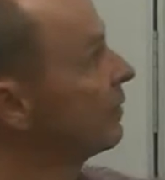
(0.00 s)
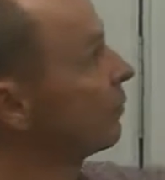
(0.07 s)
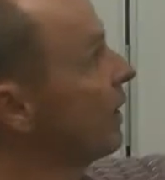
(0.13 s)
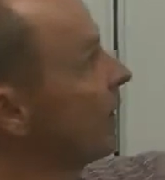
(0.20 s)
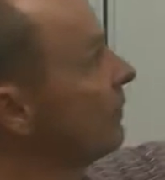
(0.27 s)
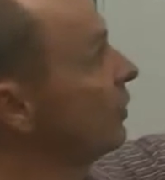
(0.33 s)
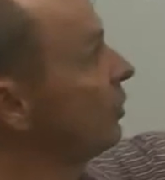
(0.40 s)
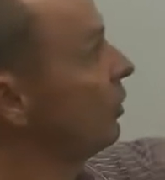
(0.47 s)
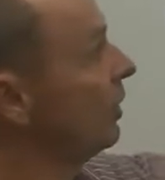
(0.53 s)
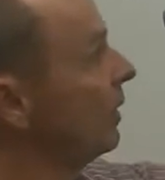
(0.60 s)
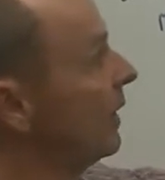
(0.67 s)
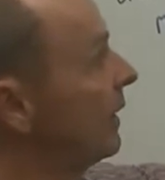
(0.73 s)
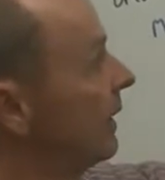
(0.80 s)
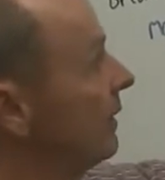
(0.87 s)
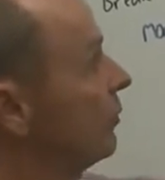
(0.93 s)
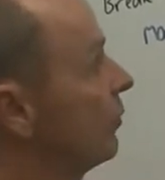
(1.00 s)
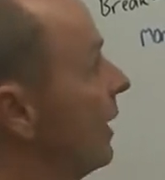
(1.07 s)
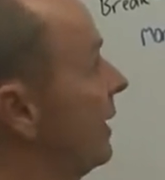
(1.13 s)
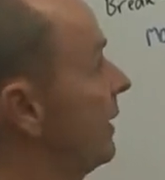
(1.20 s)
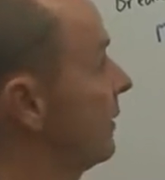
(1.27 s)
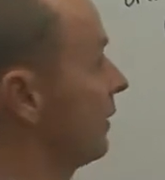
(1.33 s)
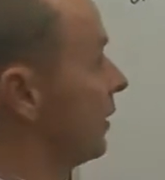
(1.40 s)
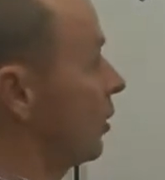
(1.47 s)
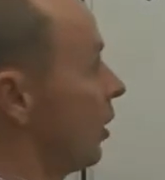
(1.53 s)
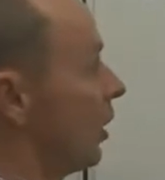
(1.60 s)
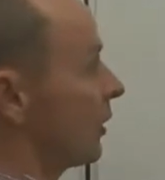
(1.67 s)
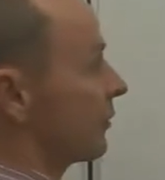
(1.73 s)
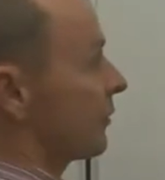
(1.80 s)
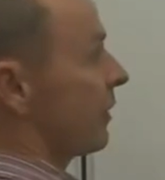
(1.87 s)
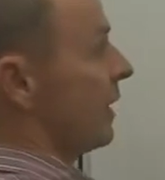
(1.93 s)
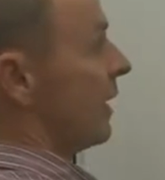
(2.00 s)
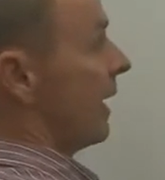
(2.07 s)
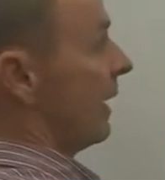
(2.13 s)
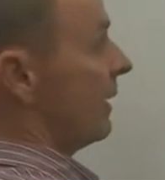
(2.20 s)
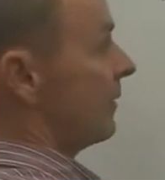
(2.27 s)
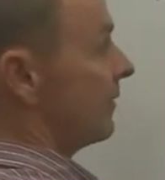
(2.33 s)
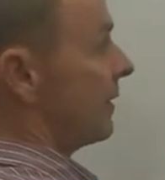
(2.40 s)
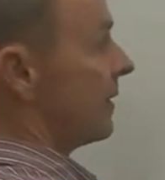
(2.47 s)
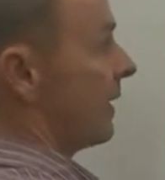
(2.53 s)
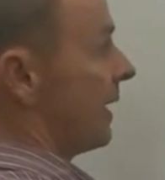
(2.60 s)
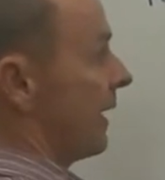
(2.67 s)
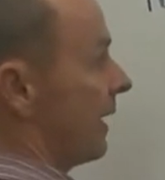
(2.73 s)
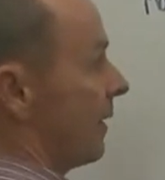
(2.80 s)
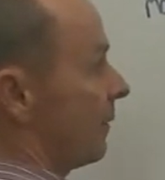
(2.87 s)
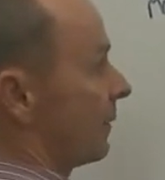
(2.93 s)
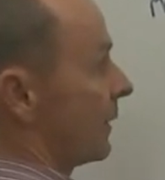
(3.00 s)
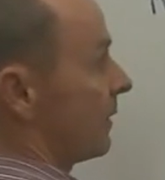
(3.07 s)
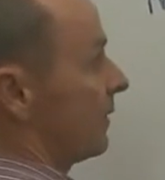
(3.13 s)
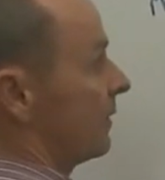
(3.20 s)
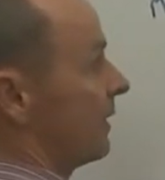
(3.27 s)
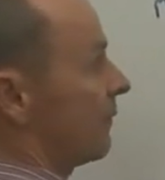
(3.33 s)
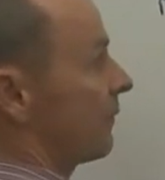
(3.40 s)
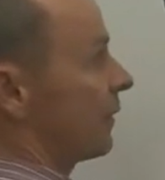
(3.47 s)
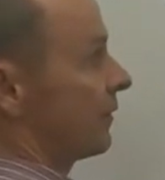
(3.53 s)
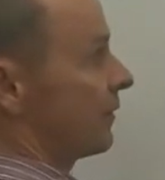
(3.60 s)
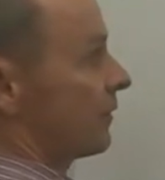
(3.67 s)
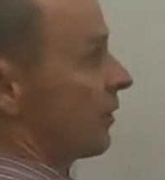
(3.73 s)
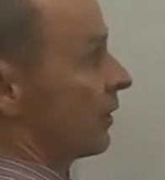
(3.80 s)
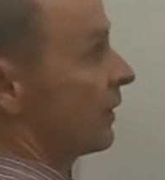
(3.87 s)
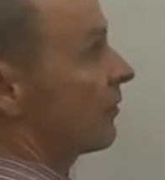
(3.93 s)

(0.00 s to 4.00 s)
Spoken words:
the revenue is greater than the cost. And you see there the difference is only